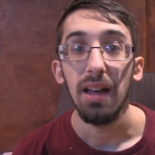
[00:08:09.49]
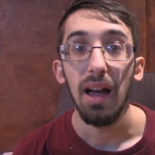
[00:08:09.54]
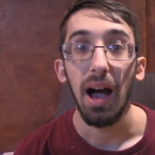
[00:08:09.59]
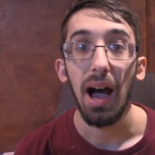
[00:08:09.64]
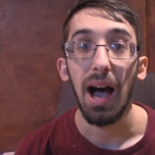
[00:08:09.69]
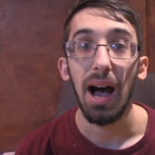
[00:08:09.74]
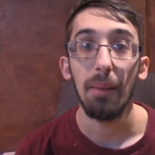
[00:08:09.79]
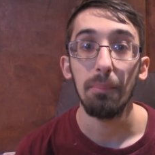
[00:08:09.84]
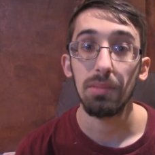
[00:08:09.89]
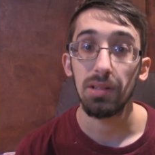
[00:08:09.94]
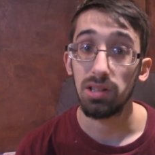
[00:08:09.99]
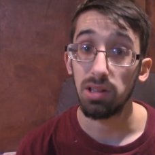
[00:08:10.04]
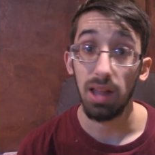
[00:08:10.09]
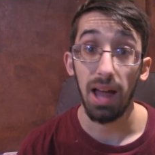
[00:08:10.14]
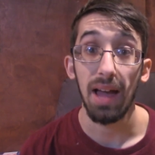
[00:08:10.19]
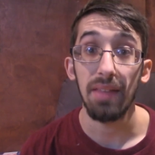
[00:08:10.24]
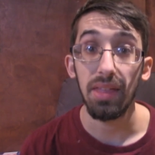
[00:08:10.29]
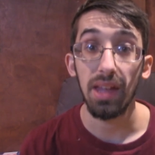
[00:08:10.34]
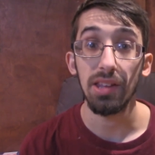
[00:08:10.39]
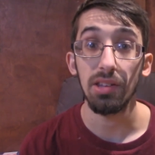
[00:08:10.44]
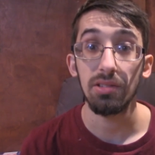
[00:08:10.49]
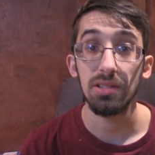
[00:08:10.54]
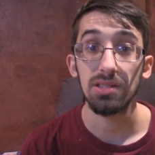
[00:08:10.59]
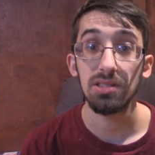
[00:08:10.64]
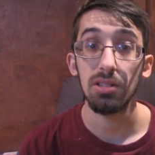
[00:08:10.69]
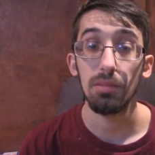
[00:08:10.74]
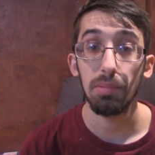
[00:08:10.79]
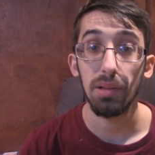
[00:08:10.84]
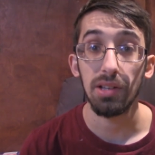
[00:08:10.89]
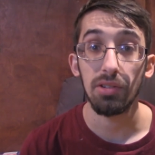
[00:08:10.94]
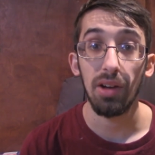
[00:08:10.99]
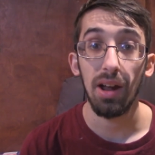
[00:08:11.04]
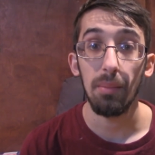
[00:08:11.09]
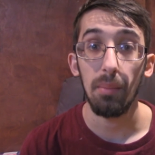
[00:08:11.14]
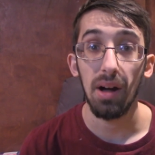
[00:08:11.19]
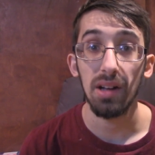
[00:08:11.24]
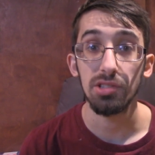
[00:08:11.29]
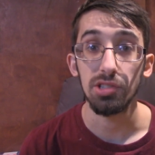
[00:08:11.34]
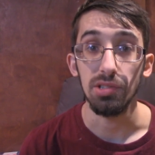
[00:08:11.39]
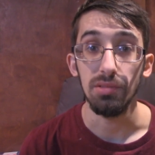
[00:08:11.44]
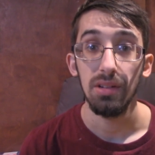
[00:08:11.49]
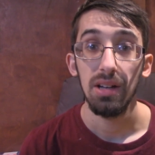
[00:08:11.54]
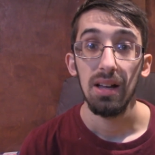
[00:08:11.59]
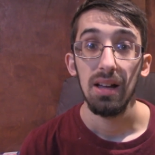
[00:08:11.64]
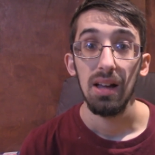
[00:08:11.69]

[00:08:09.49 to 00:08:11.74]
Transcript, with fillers: I'm glad that you can still play Gren Maju.